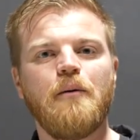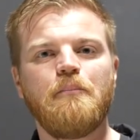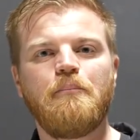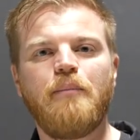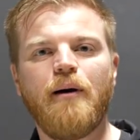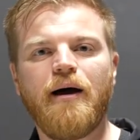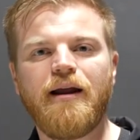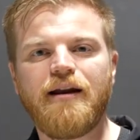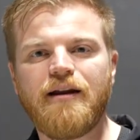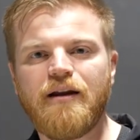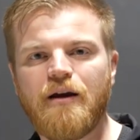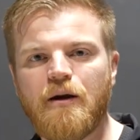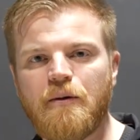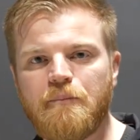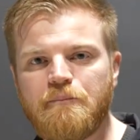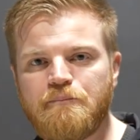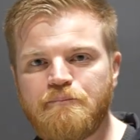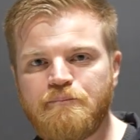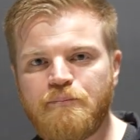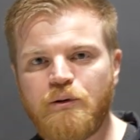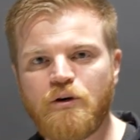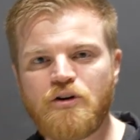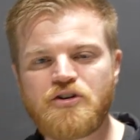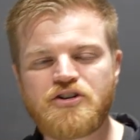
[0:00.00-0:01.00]
But
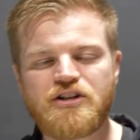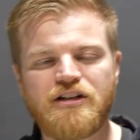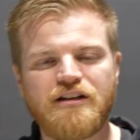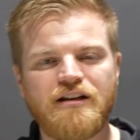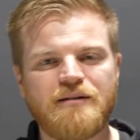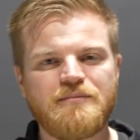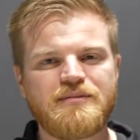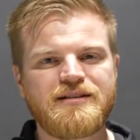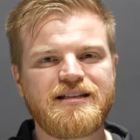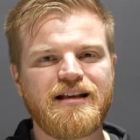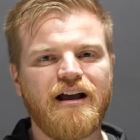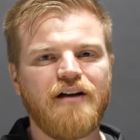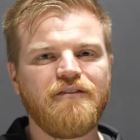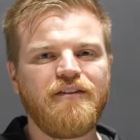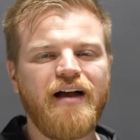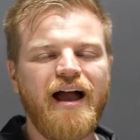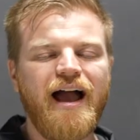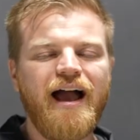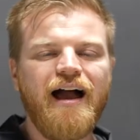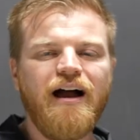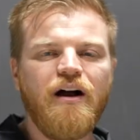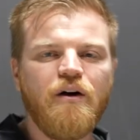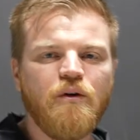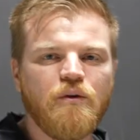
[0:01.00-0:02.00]
pushing themselves
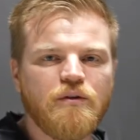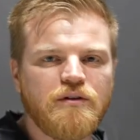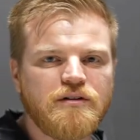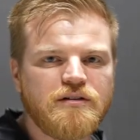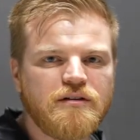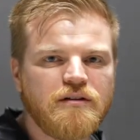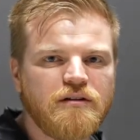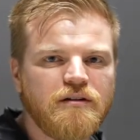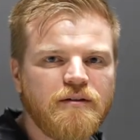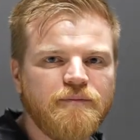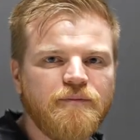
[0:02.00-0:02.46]
out